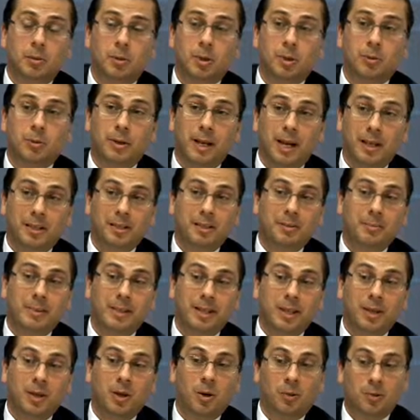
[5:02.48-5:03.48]
which would actually be
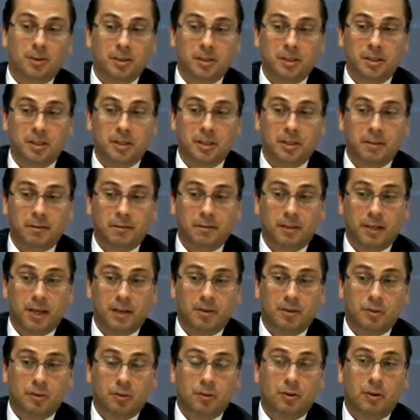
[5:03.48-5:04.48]
the lowest since the
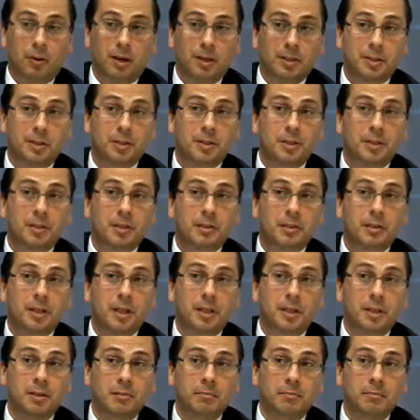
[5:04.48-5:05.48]
financial crisis
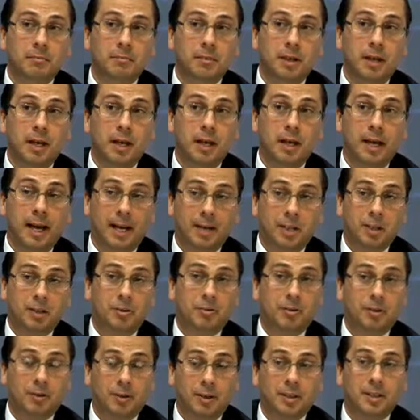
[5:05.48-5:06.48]
in
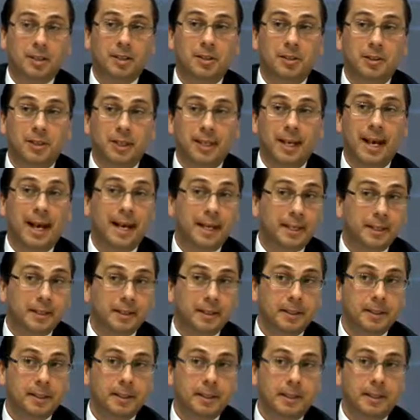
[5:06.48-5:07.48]
Asia in 1998.
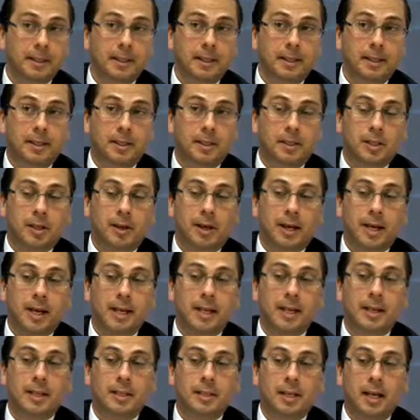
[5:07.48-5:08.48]
So
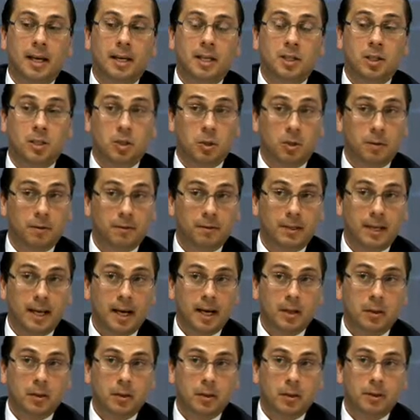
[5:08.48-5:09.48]
it is a soft
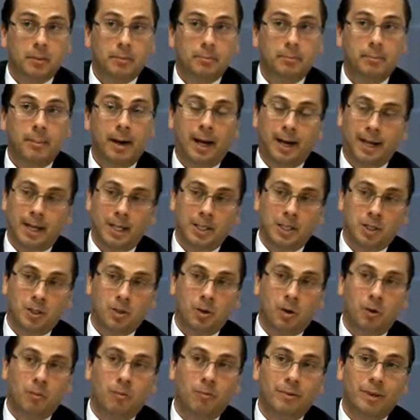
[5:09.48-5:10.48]
outlook, but it's
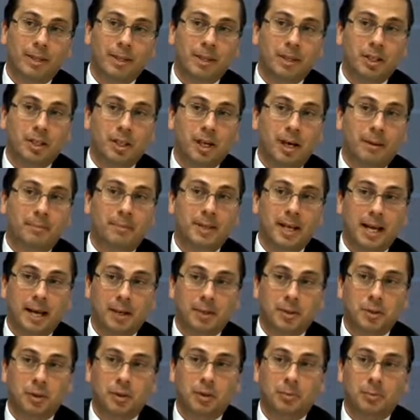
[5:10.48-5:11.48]
not really a sharp
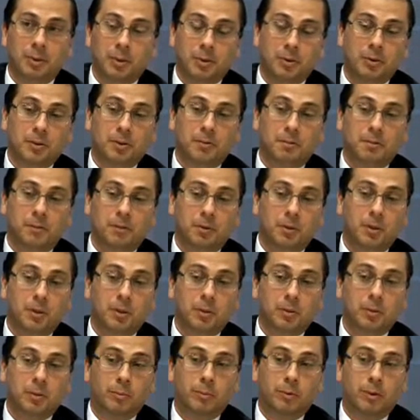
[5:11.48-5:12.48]
downturn because the fall
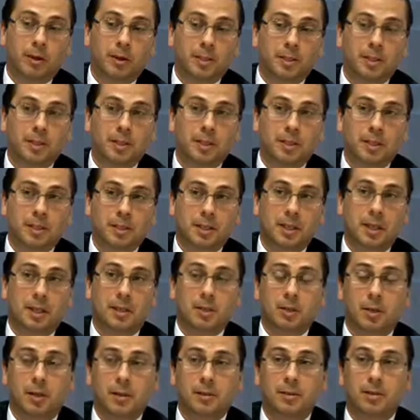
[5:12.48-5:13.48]
in oil prices is an
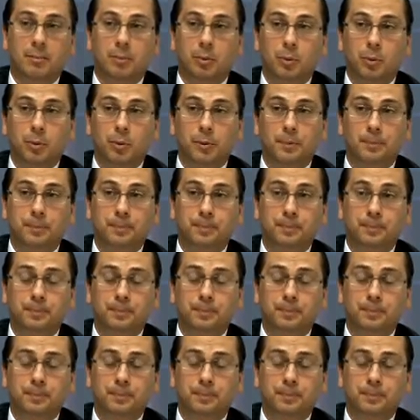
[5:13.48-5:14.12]
underlying support.